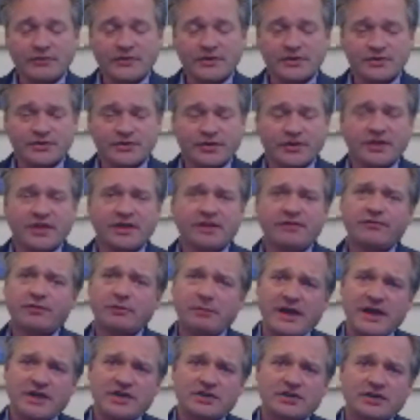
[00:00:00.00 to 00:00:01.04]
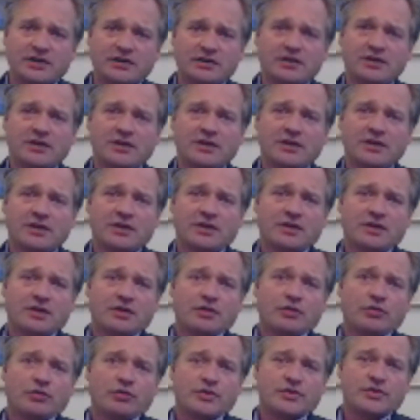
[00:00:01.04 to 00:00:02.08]
So the information
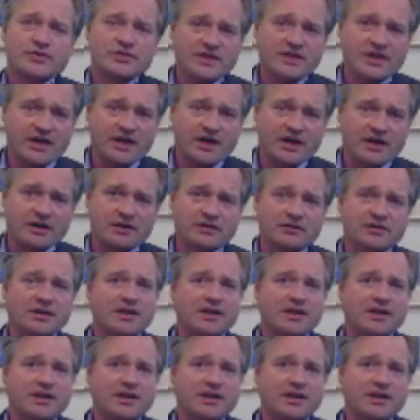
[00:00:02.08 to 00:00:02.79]
was there,